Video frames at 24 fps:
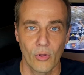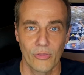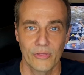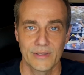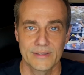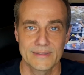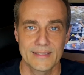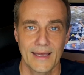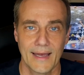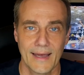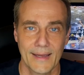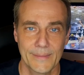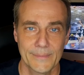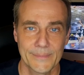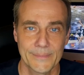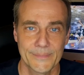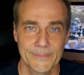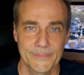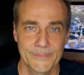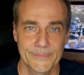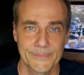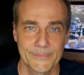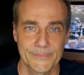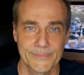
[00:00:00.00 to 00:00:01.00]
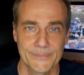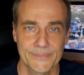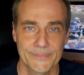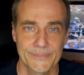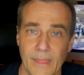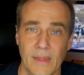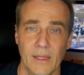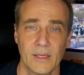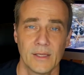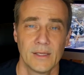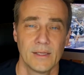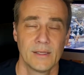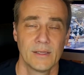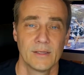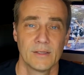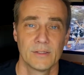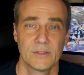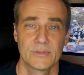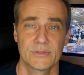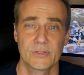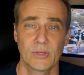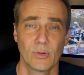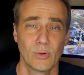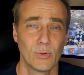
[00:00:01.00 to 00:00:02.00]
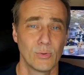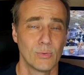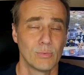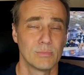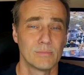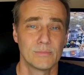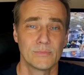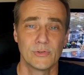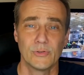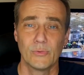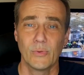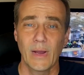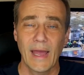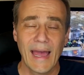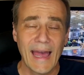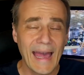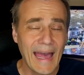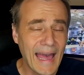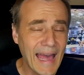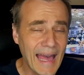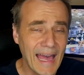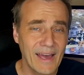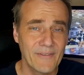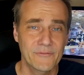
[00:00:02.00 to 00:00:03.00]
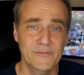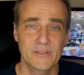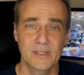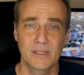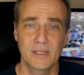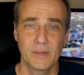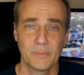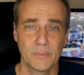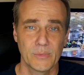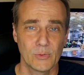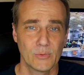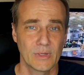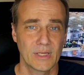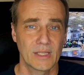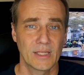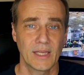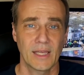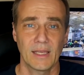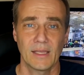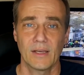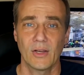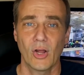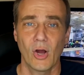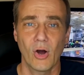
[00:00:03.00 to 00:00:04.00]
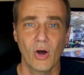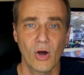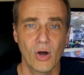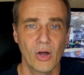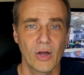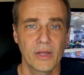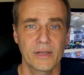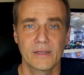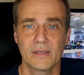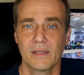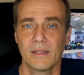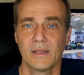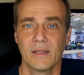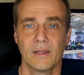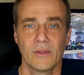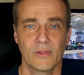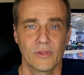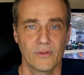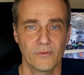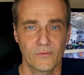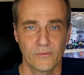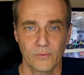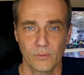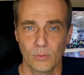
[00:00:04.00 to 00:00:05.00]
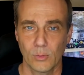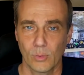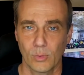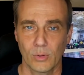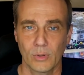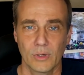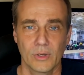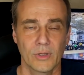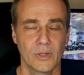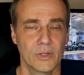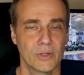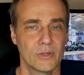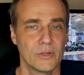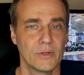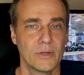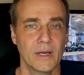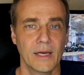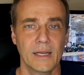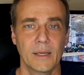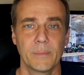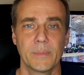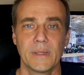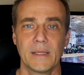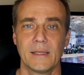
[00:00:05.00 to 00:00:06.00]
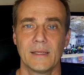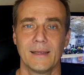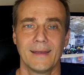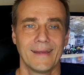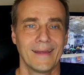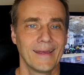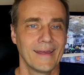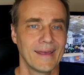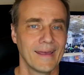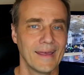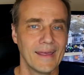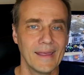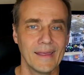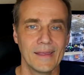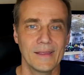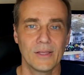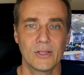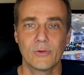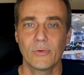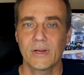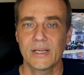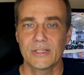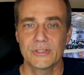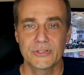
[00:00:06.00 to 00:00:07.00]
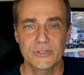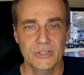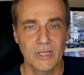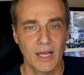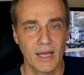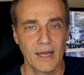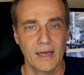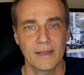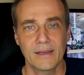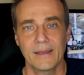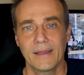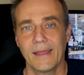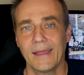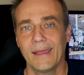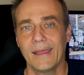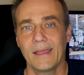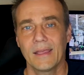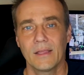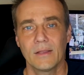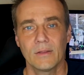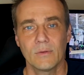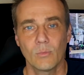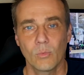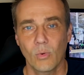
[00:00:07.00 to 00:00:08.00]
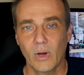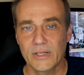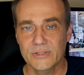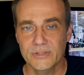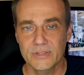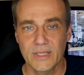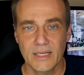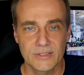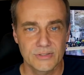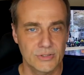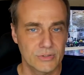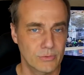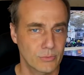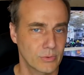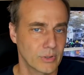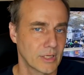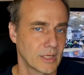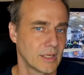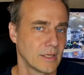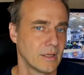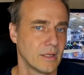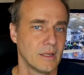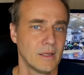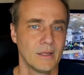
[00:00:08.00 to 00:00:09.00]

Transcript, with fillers: the time. So you have to communicate on the floor. You got to be hey, great shot. Hey, watch that screen.